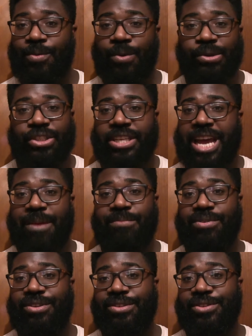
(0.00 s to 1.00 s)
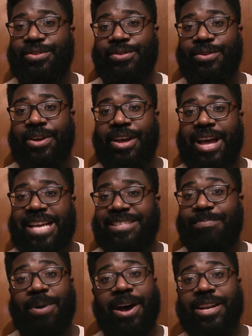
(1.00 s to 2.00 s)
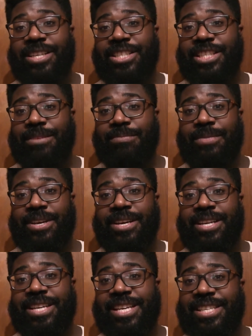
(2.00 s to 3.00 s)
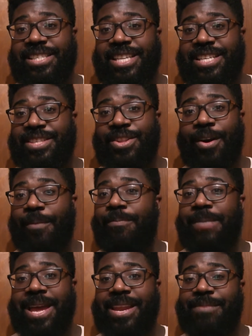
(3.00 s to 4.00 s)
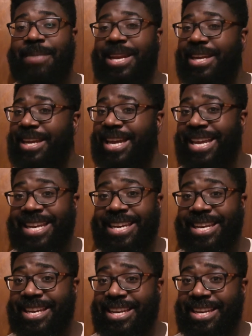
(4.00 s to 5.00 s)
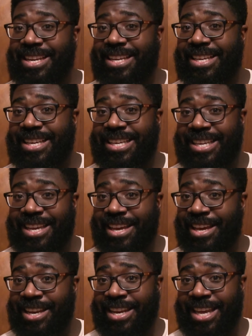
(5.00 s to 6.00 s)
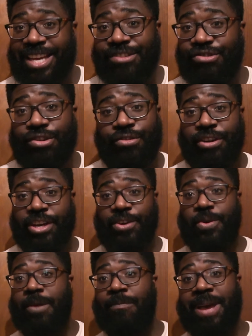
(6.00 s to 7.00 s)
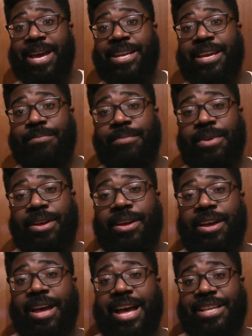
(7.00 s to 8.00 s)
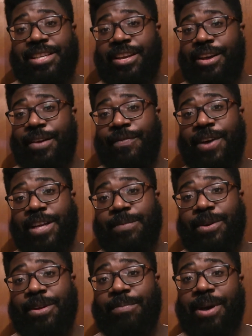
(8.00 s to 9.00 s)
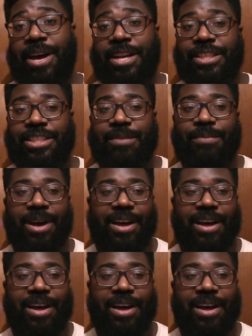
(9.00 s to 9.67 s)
Walsh and Ambrose, who, as a partnership, there's not many in the history of cricket who are better than them as a fast bowling partnership.